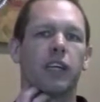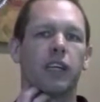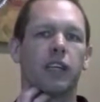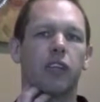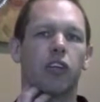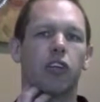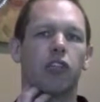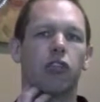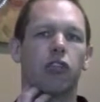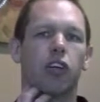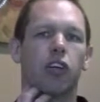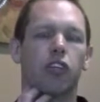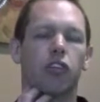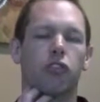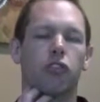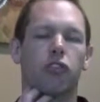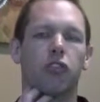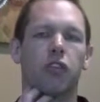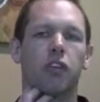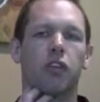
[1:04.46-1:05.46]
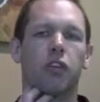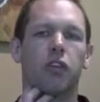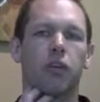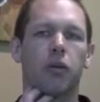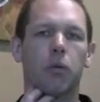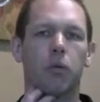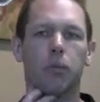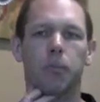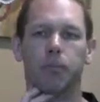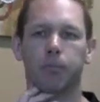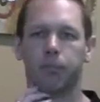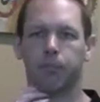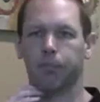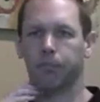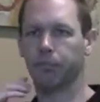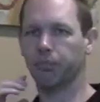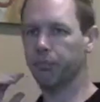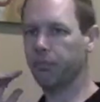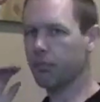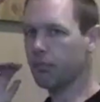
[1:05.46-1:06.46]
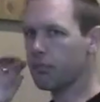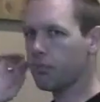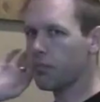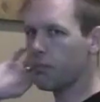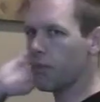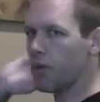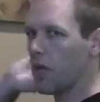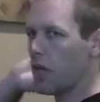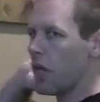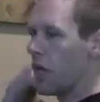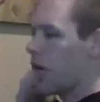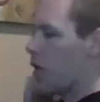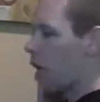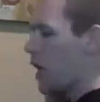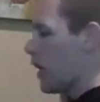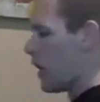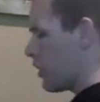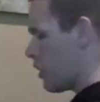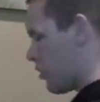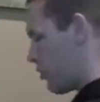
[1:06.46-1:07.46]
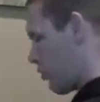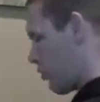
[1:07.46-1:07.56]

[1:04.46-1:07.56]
tight structures here and